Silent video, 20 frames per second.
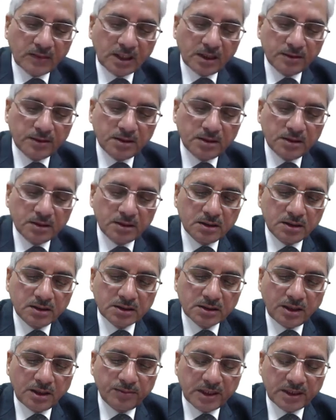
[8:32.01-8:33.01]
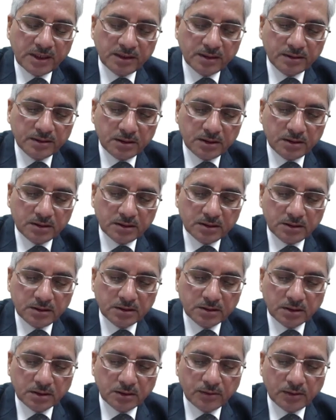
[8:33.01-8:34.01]
d eta by dt
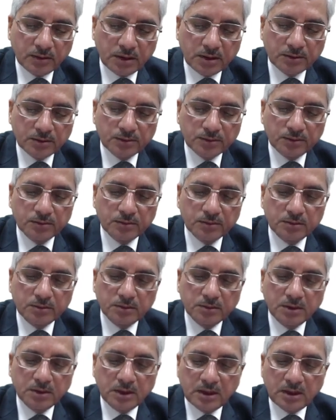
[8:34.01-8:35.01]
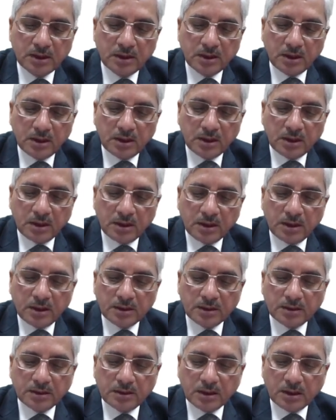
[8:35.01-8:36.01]
equal to
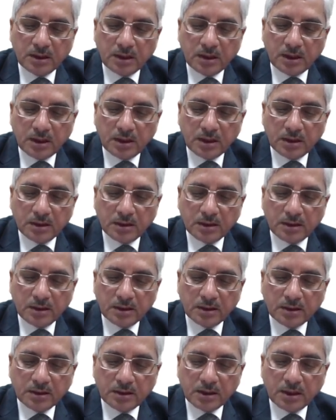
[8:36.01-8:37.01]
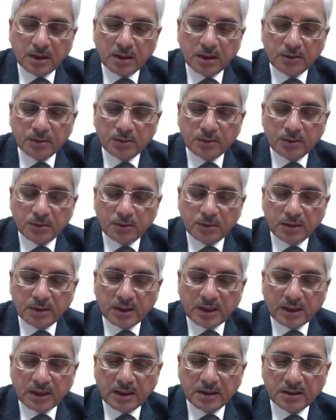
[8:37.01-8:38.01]
k rho
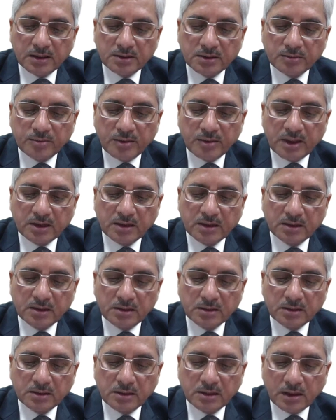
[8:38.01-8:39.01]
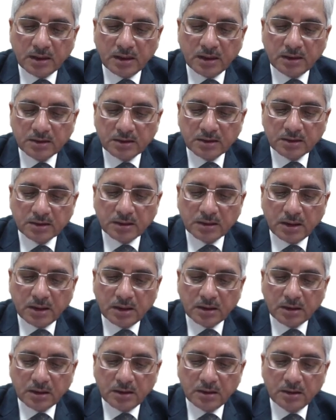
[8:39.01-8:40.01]
h by L
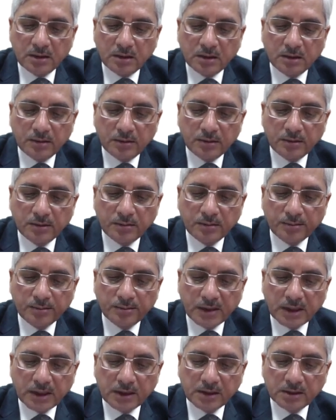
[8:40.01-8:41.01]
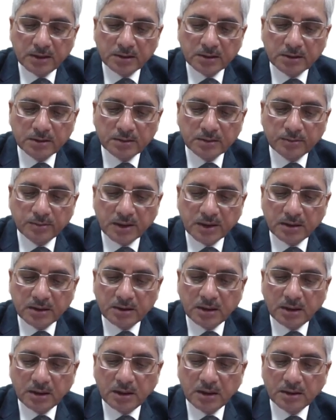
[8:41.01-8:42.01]
star minus
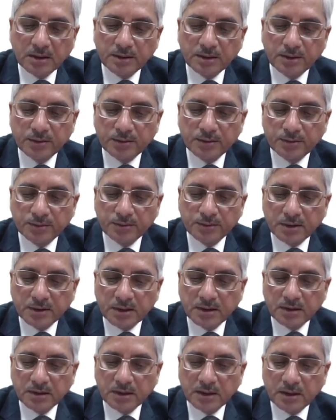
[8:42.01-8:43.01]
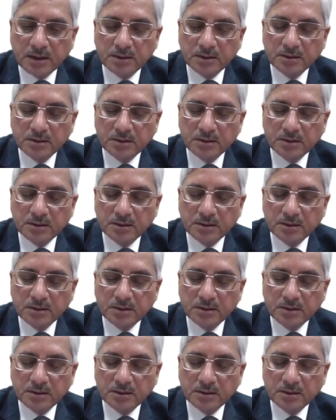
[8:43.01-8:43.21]
beta into eta